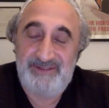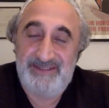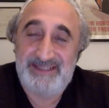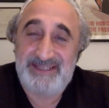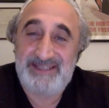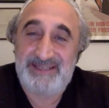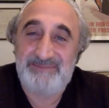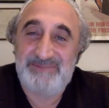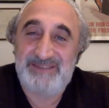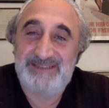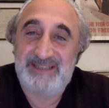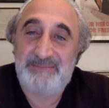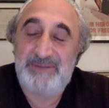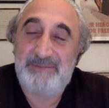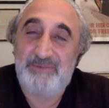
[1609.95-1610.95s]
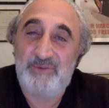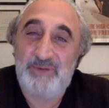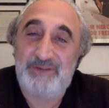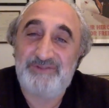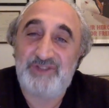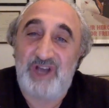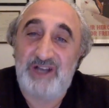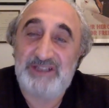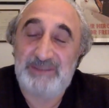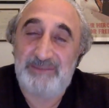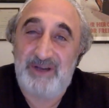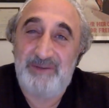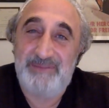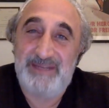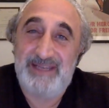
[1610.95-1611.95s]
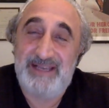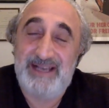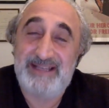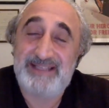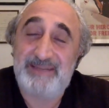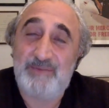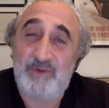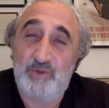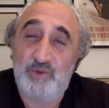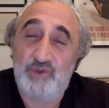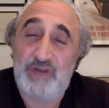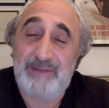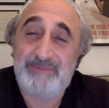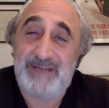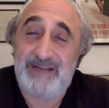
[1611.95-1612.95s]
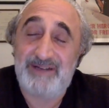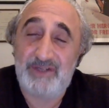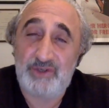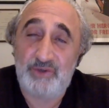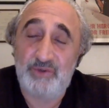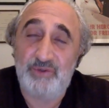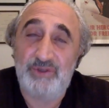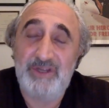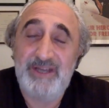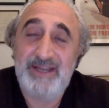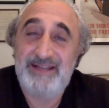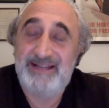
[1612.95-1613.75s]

This is something that people would have talked about me as someone who dropped out of school.